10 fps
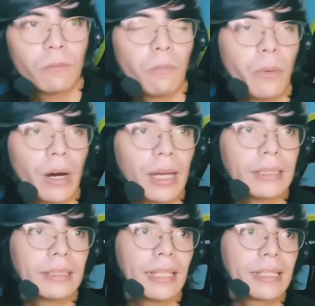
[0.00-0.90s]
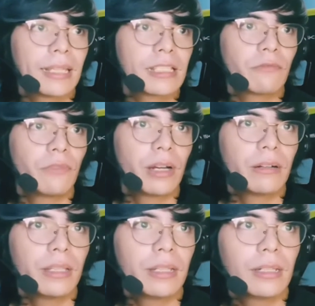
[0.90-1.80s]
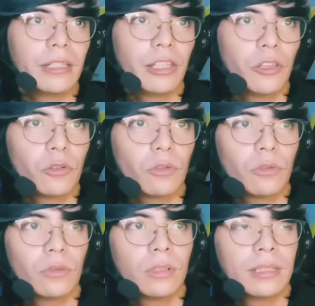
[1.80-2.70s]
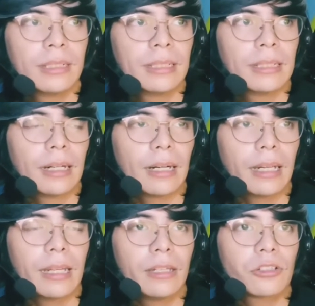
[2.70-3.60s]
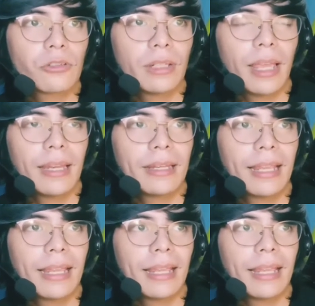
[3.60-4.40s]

but it's a very new industry, and